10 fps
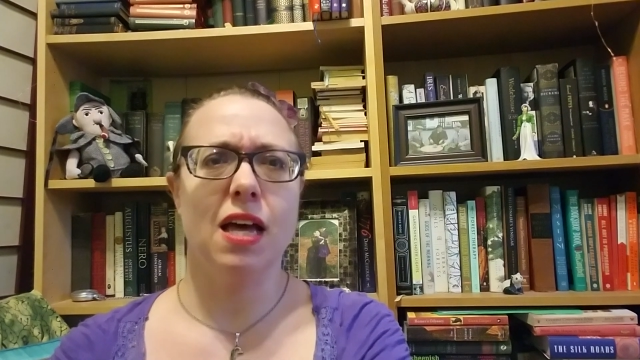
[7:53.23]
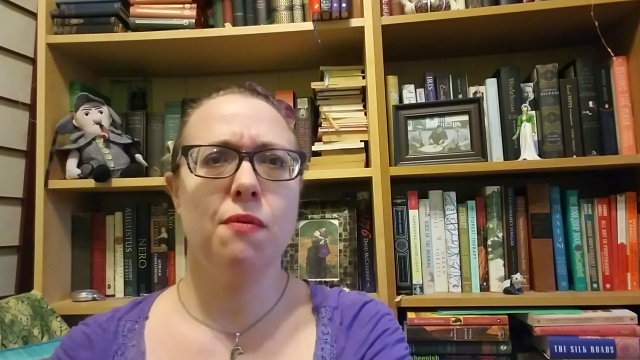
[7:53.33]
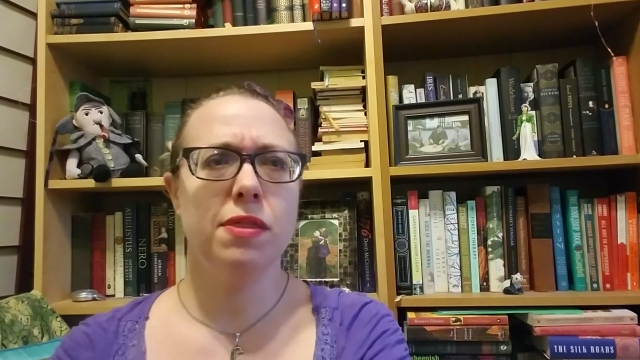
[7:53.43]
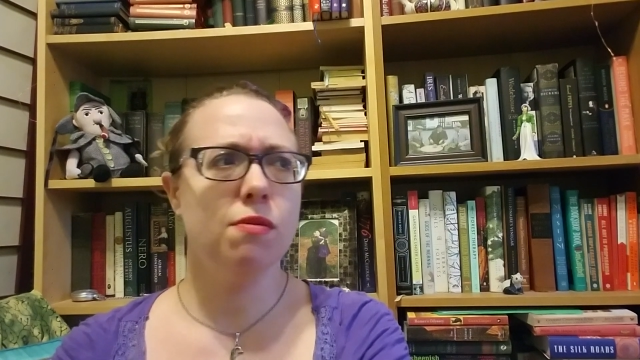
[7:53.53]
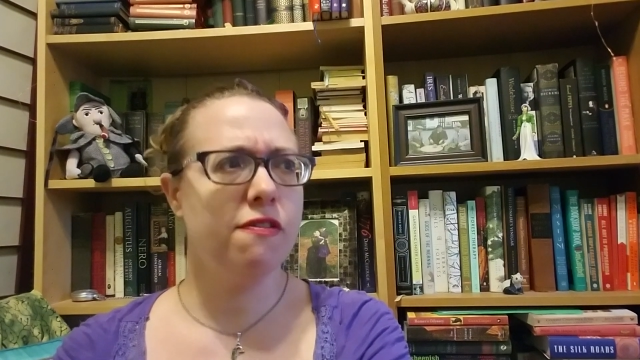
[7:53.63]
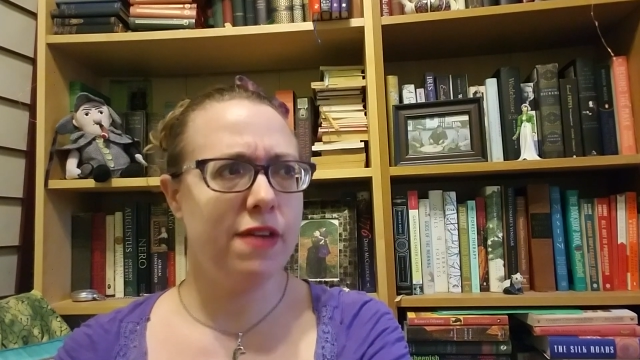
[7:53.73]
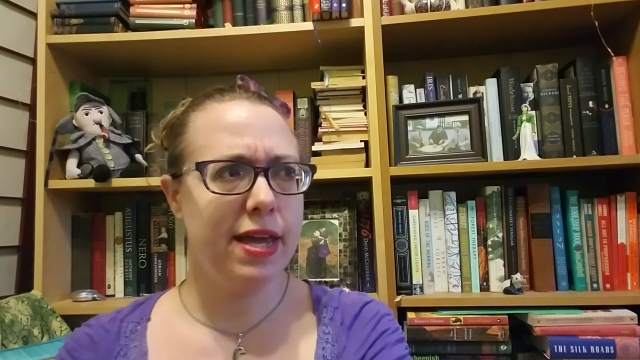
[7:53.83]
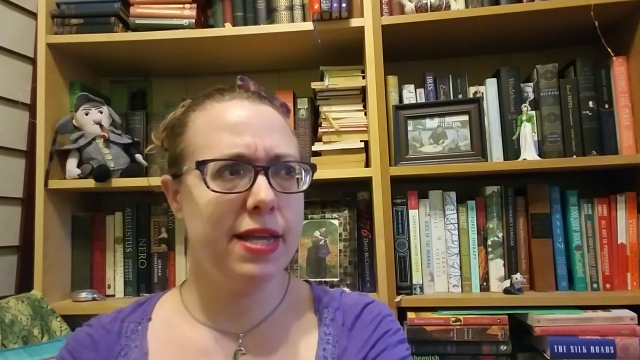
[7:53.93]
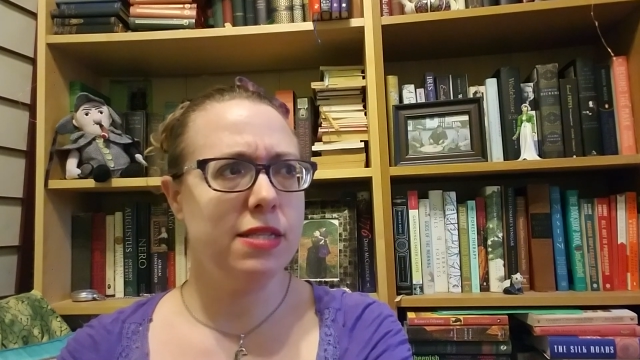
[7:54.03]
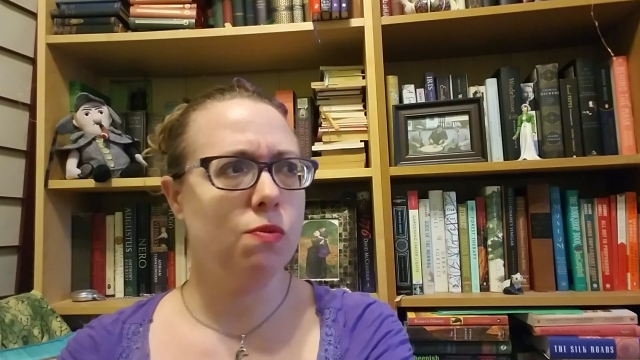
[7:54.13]
went through a
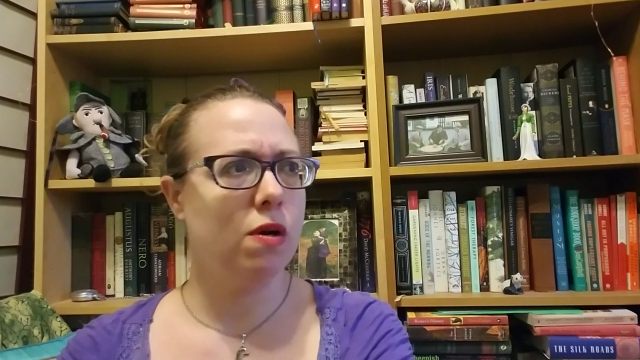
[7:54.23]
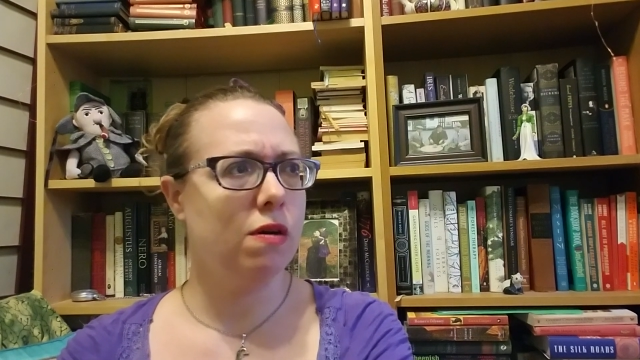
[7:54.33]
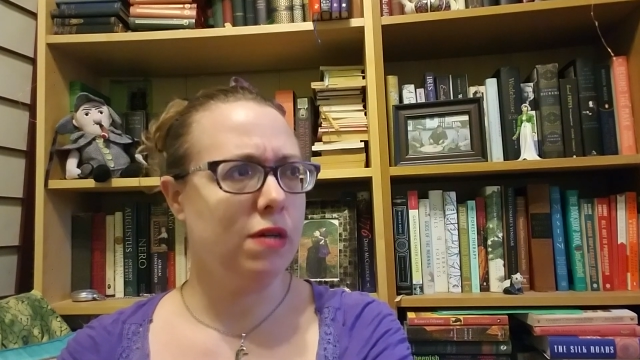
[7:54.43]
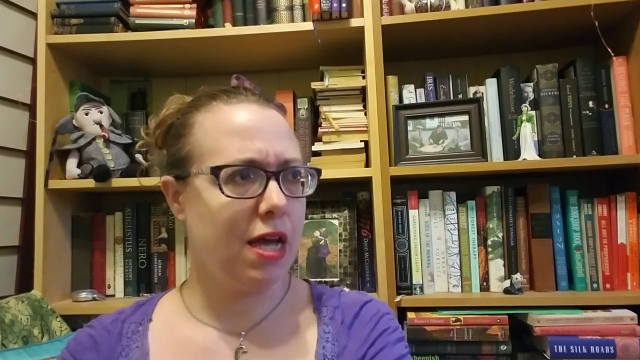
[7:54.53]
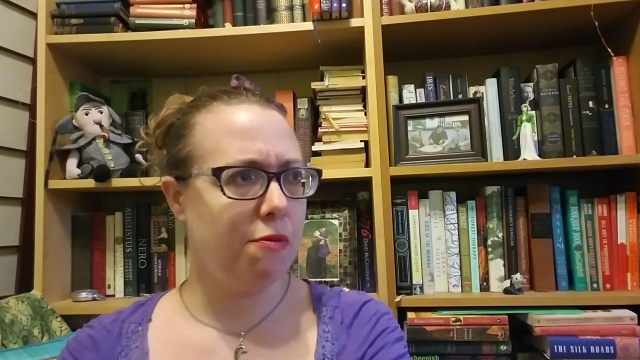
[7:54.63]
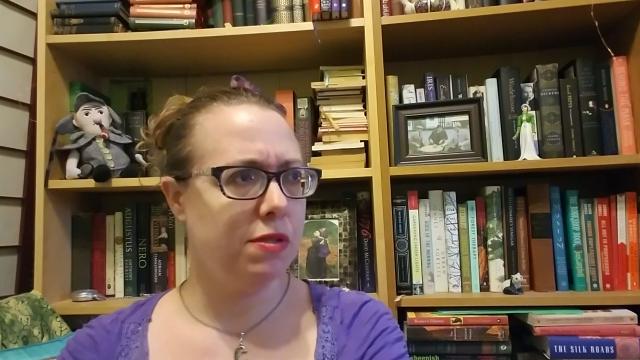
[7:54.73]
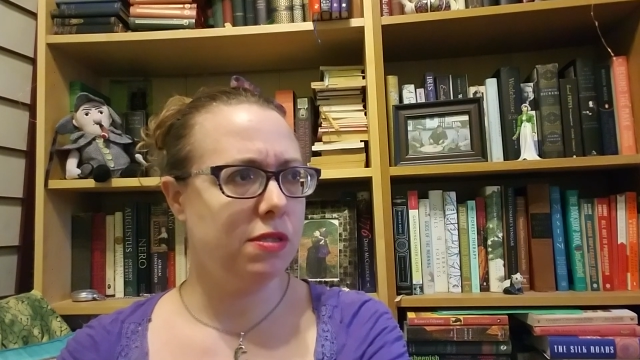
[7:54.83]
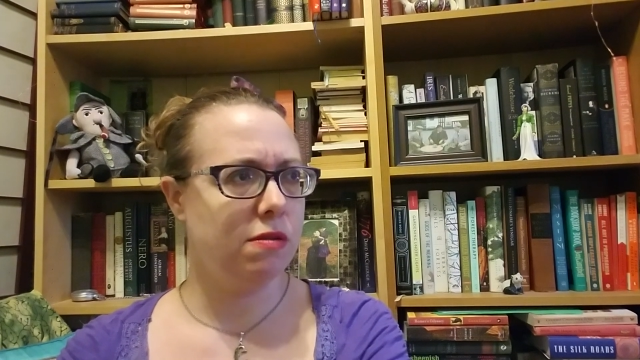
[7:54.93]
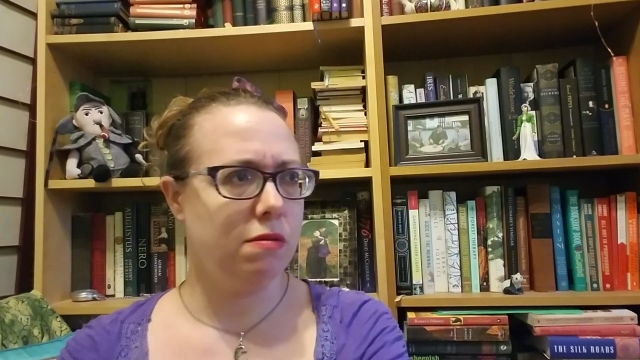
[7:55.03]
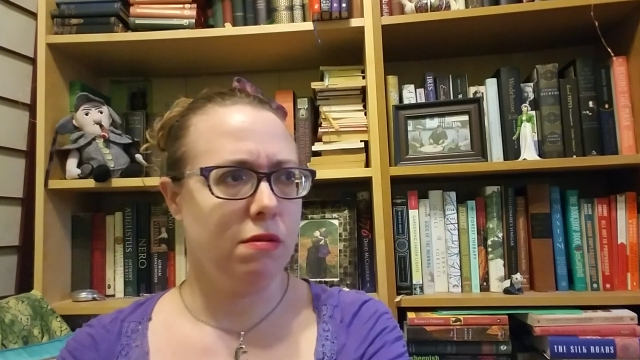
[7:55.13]
phase where I was
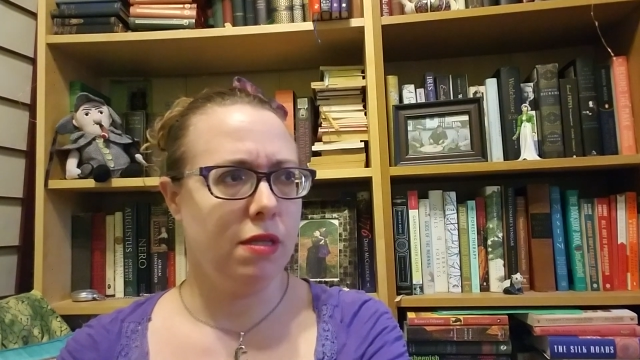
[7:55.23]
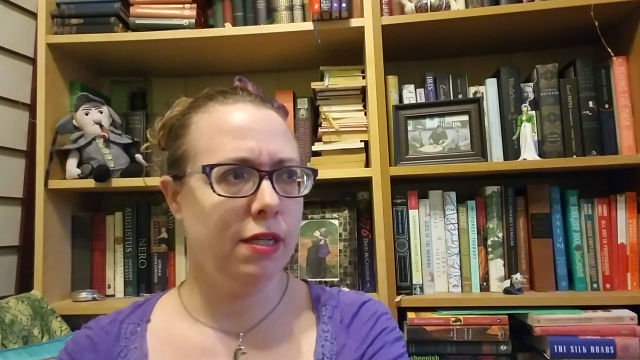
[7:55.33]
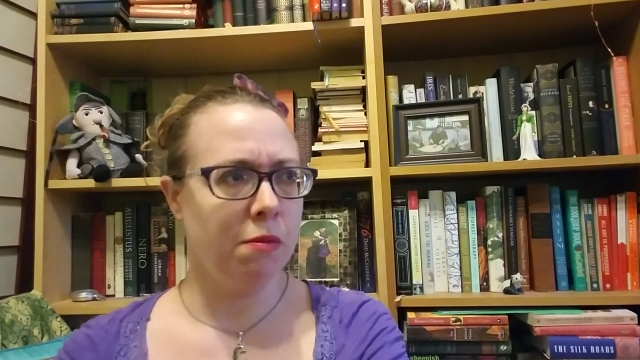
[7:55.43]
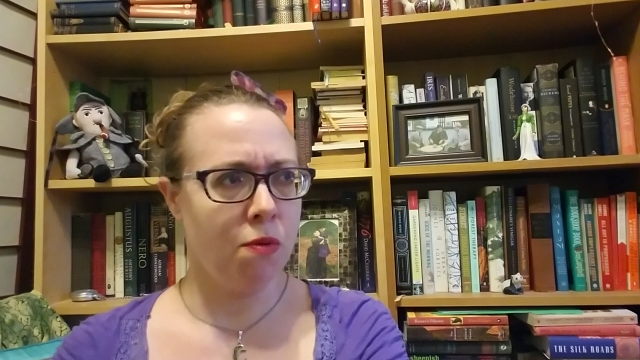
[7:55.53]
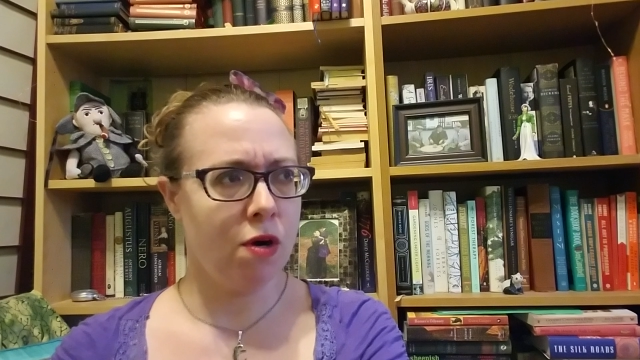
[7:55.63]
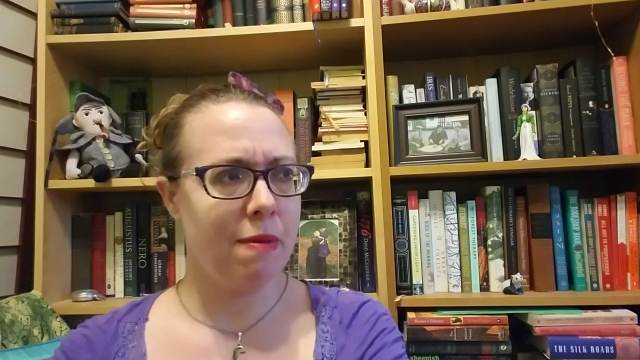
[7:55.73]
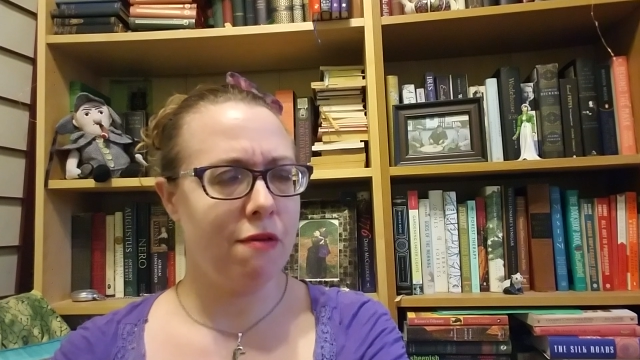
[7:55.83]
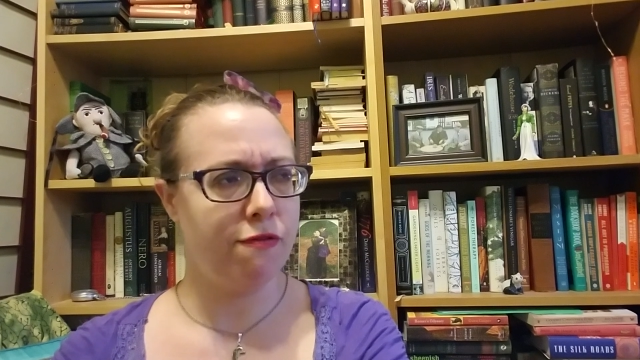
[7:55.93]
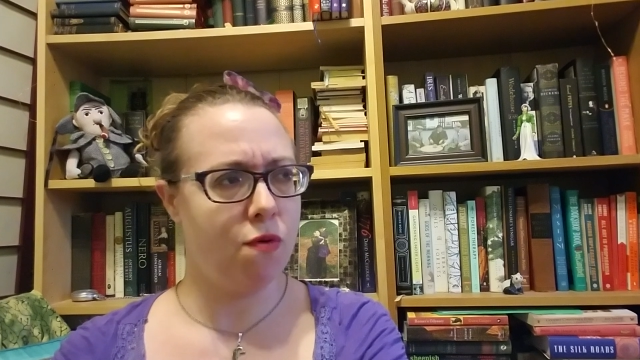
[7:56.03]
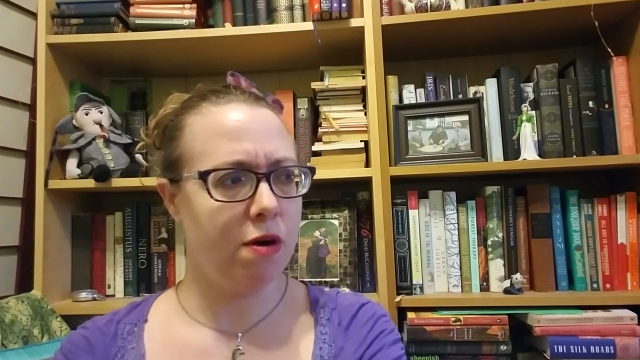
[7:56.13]
a little more about
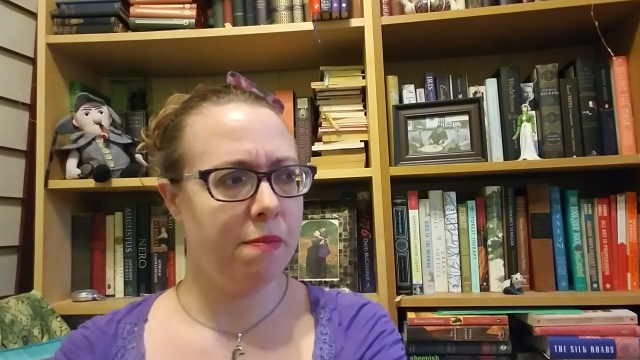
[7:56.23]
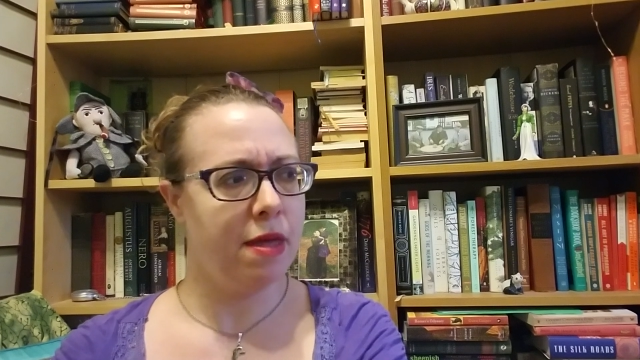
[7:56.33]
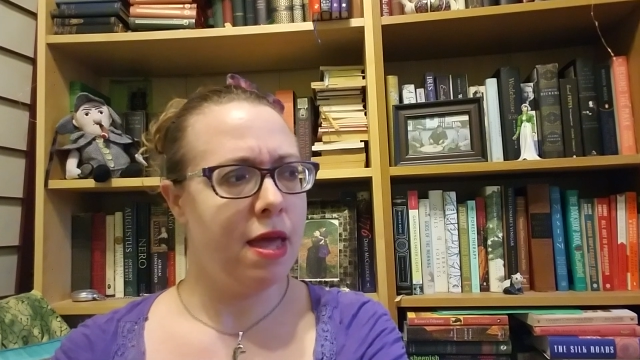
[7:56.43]
form